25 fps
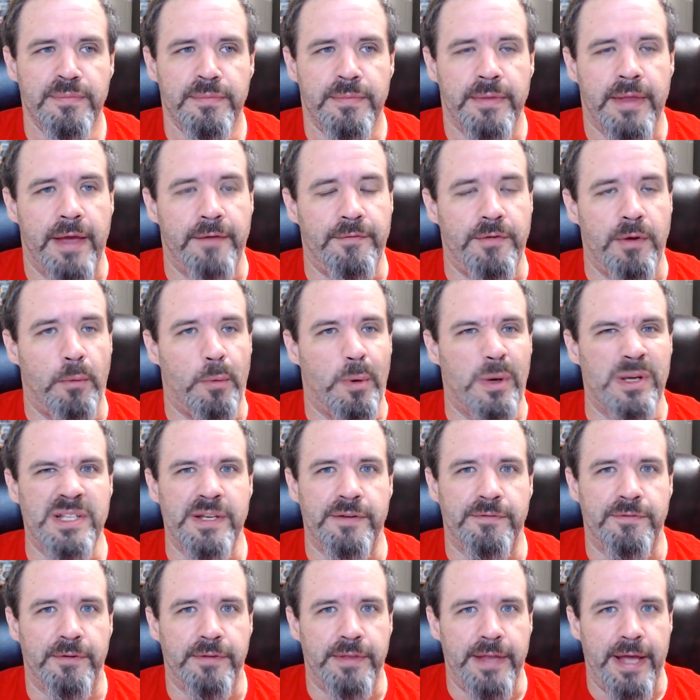If it
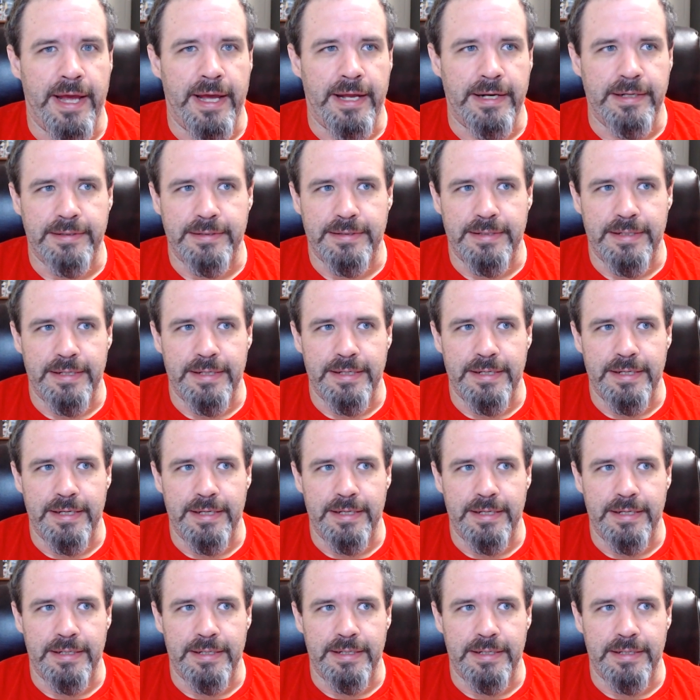wasn't for that
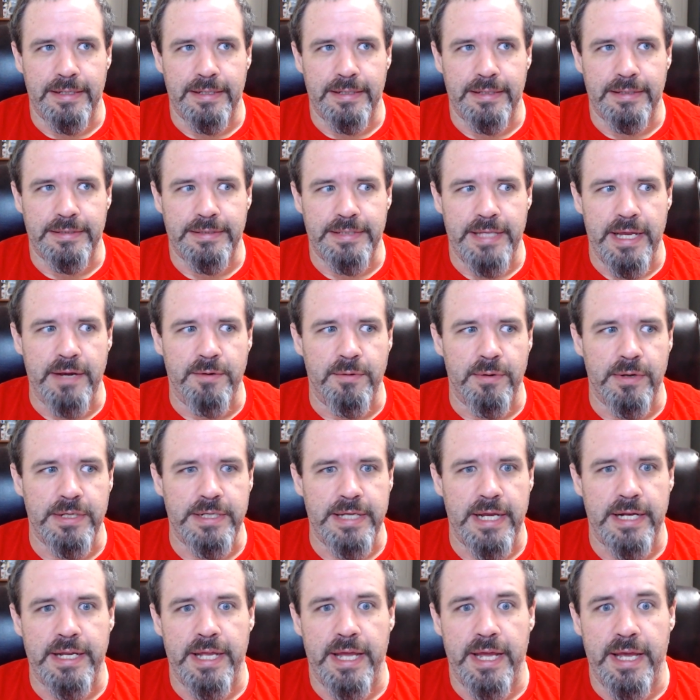
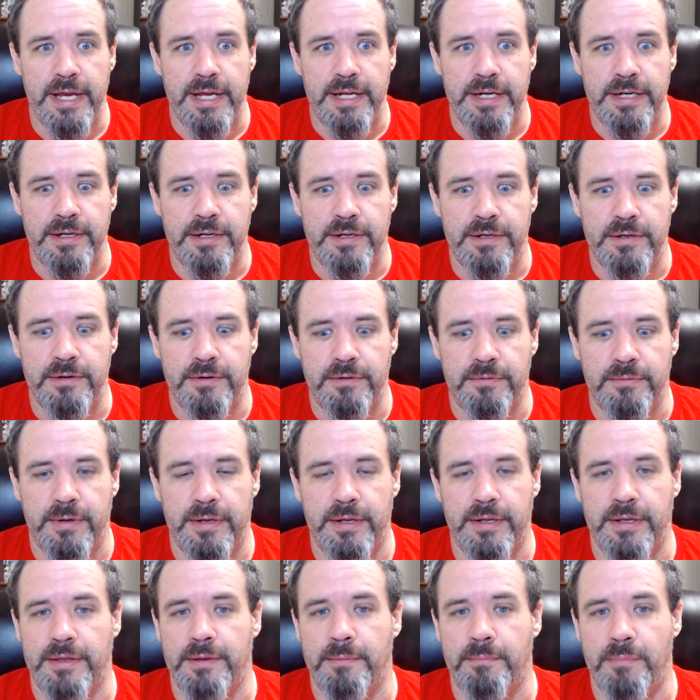sequence at the end
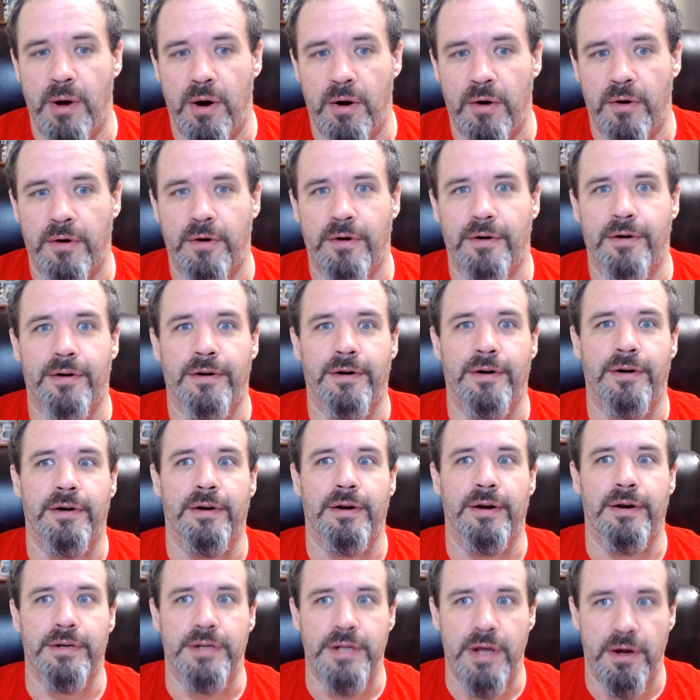with the
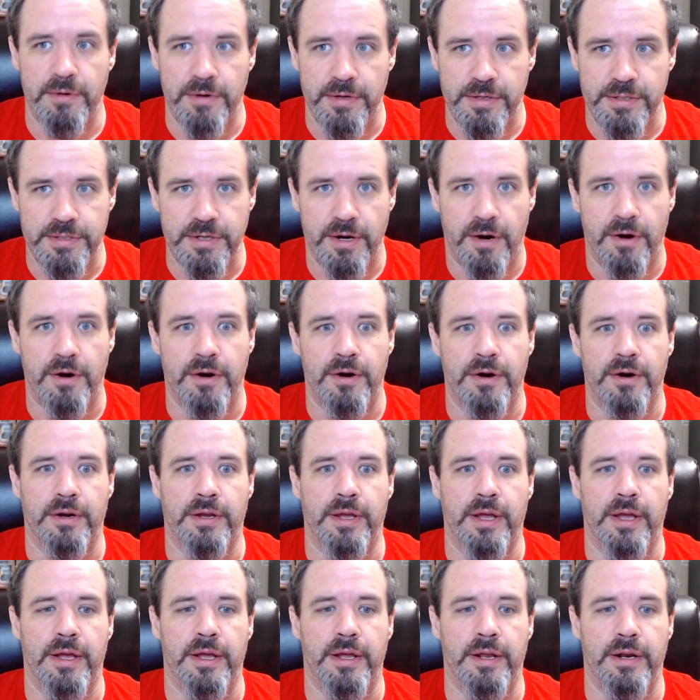bar and Tony
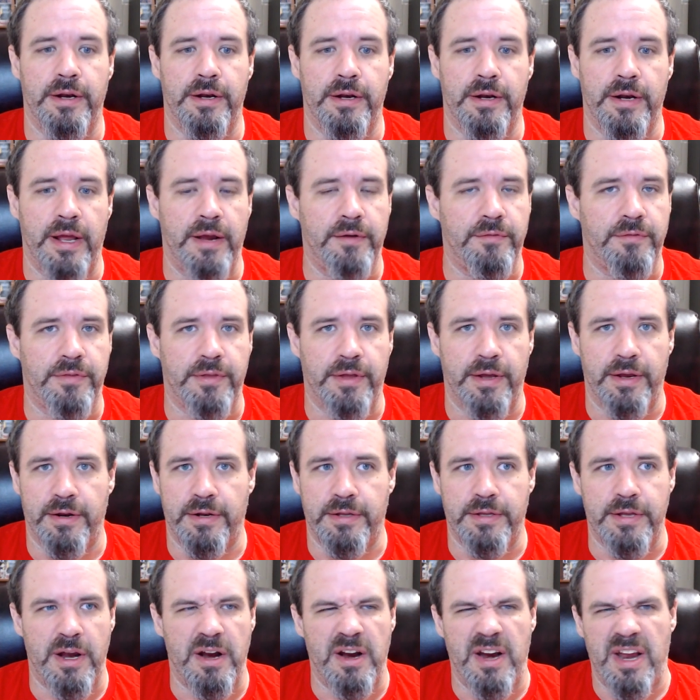Stark and everything
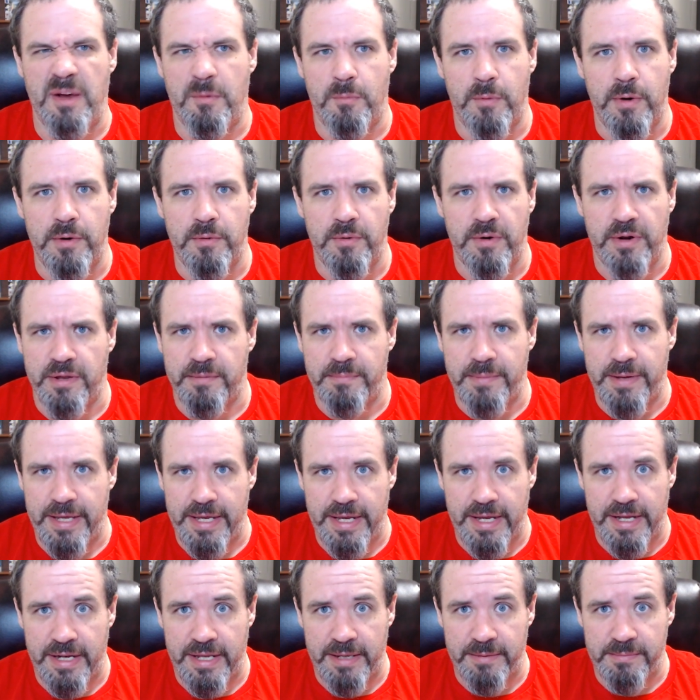out there, it wouldn't really
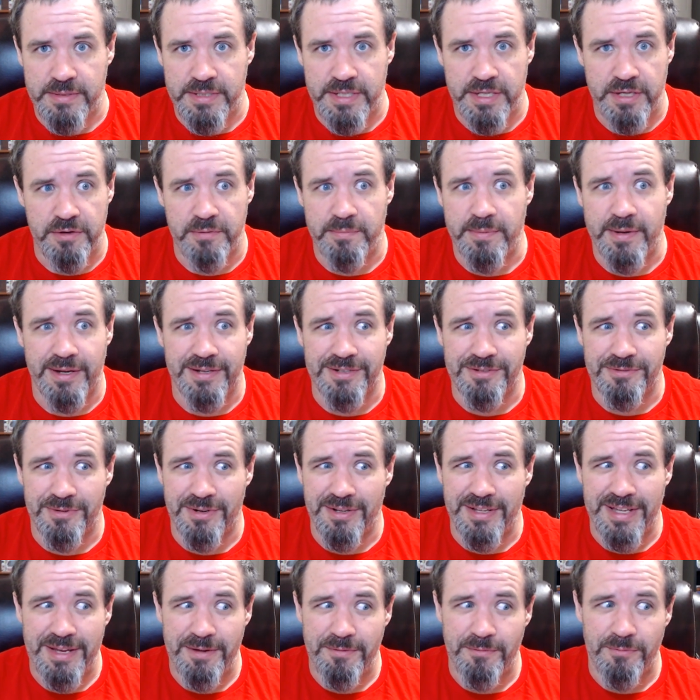be in the MCU because
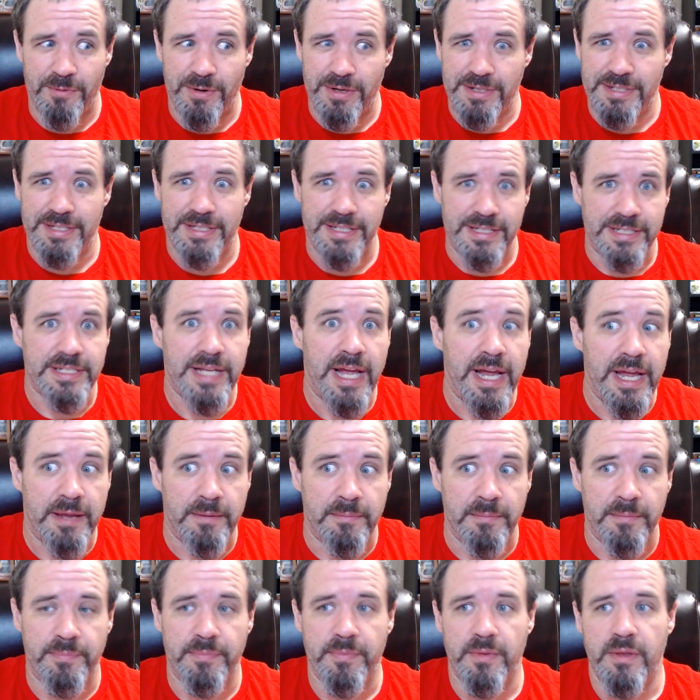really he wasn't the
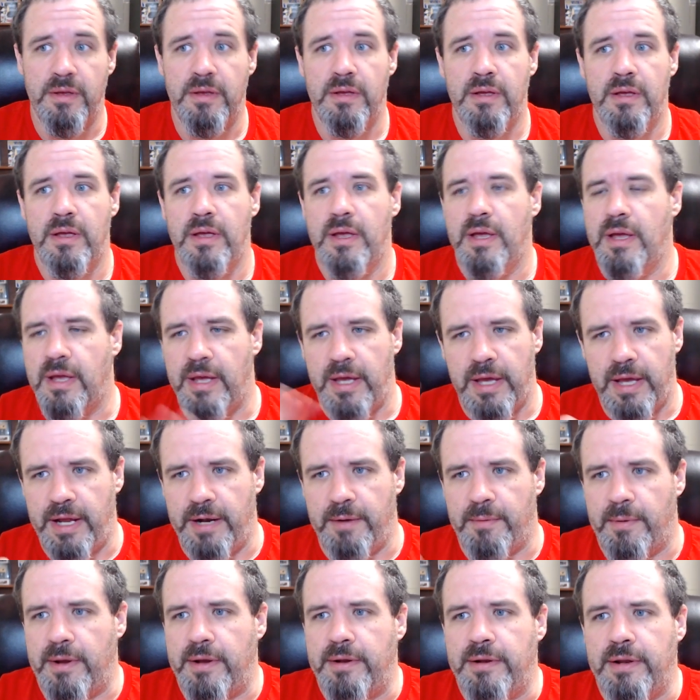same.
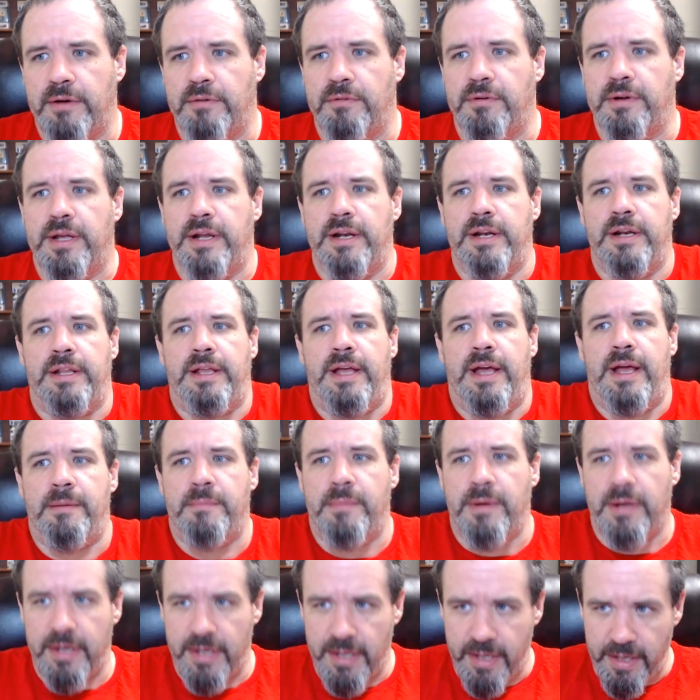Anyway, now we'll get into that. But,